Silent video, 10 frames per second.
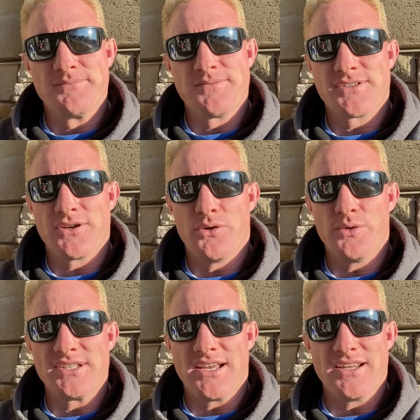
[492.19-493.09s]
So
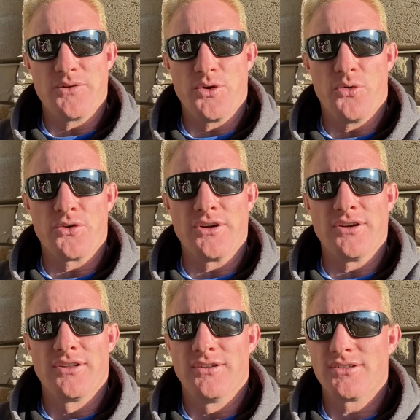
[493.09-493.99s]
we sat down and we
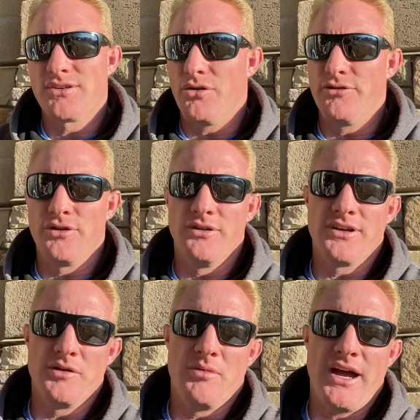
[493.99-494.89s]
ordered. So if you're
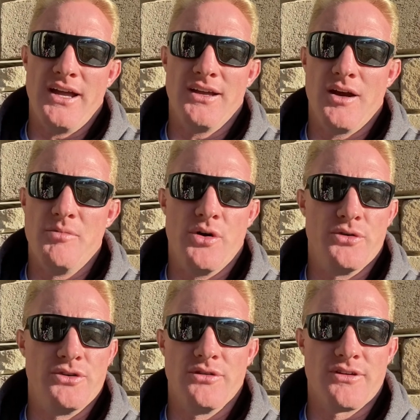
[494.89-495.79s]
looking to buy a boat
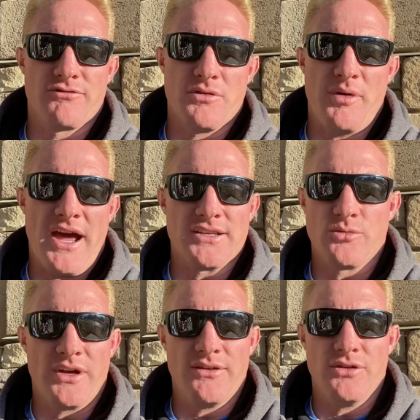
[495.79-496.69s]
and you're looking for the baddest
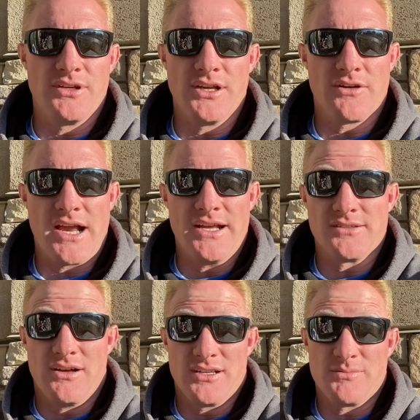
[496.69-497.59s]
wave you can get your hands
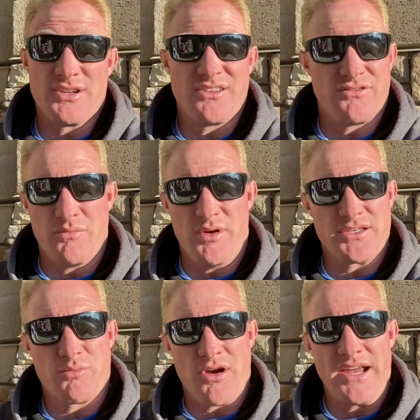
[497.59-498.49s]
on, especially for the
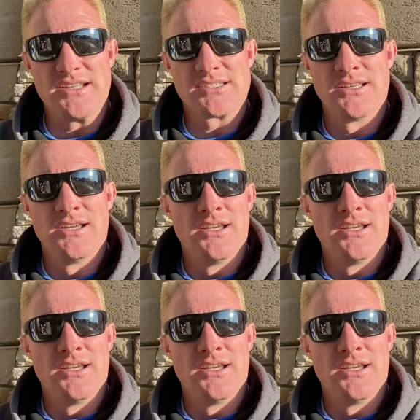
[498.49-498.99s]
best price